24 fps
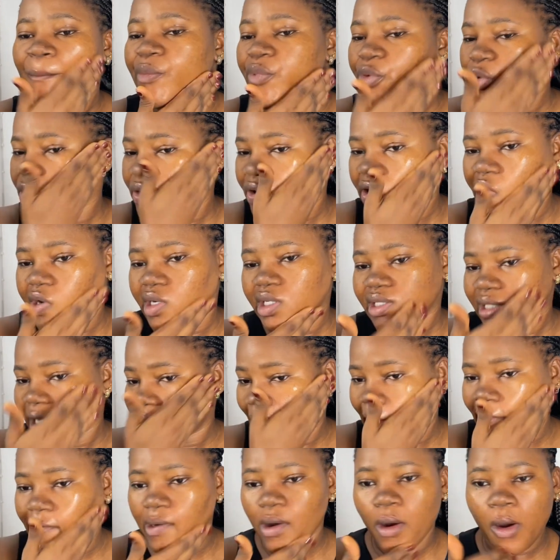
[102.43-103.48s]
products
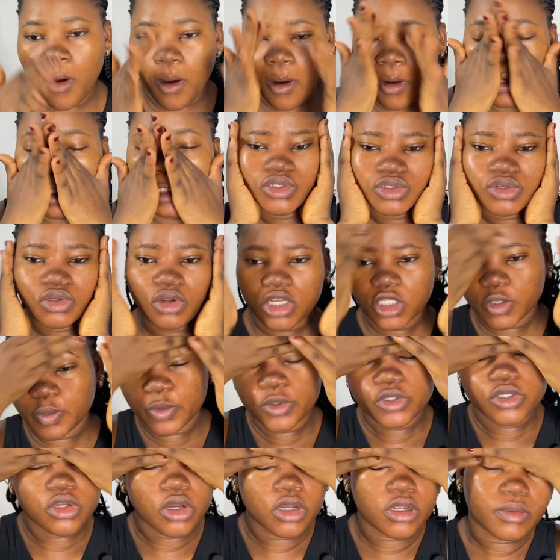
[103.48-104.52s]
and all. Do not
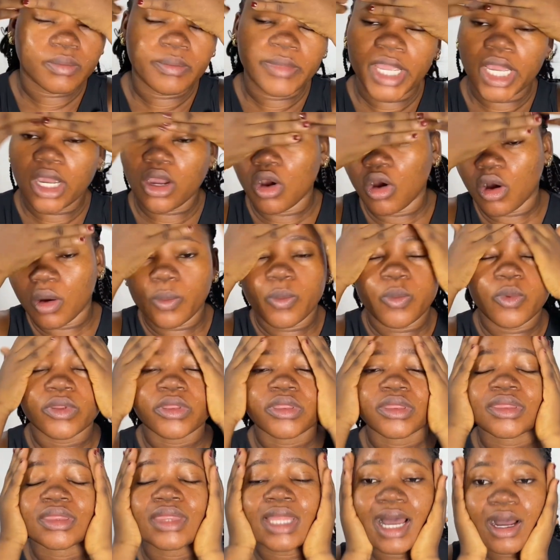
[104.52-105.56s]
put on makeup
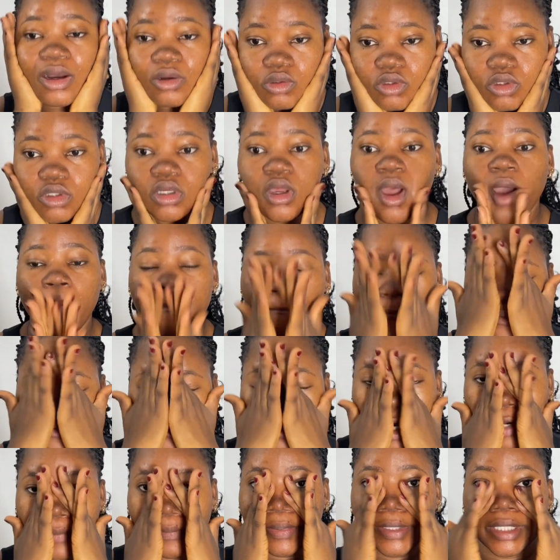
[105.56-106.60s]
without
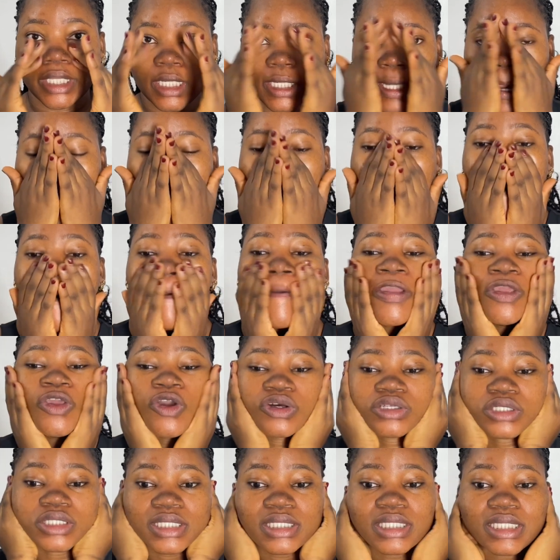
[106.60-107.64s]
prepping
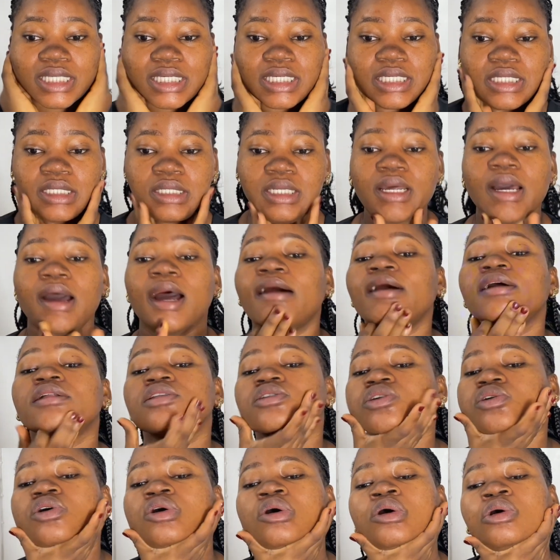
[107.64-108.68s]
your skin at
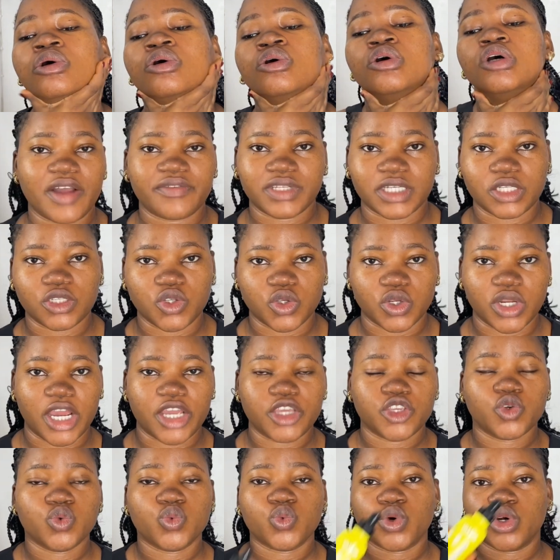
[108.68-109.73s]
all. After toner,
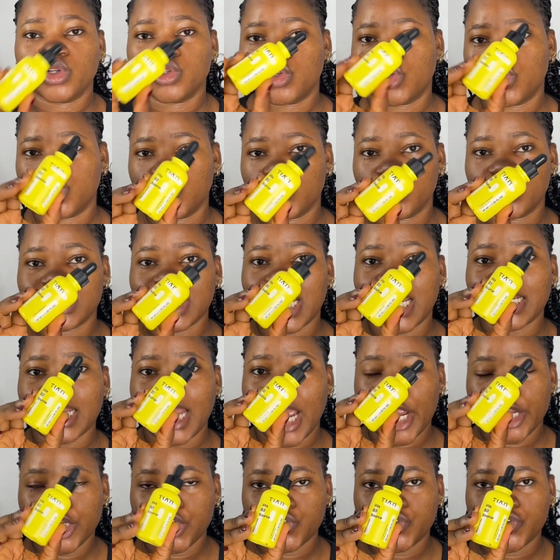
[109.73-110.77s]
you want to use an
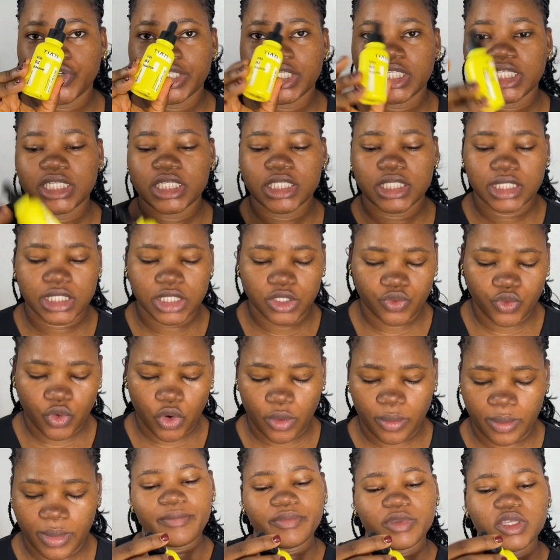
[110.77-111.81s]
hydrating
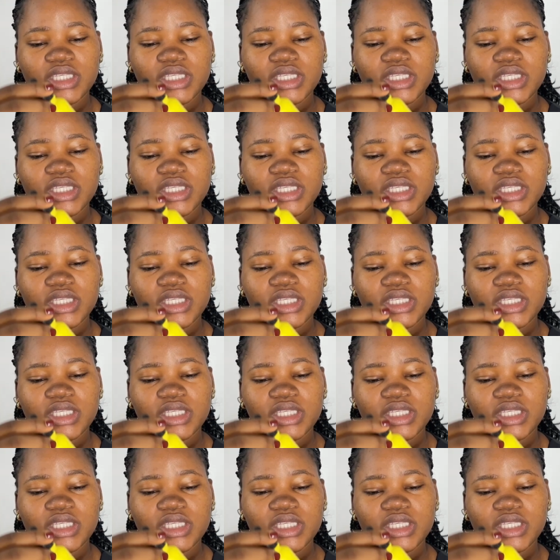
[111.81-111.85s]
serum. I'm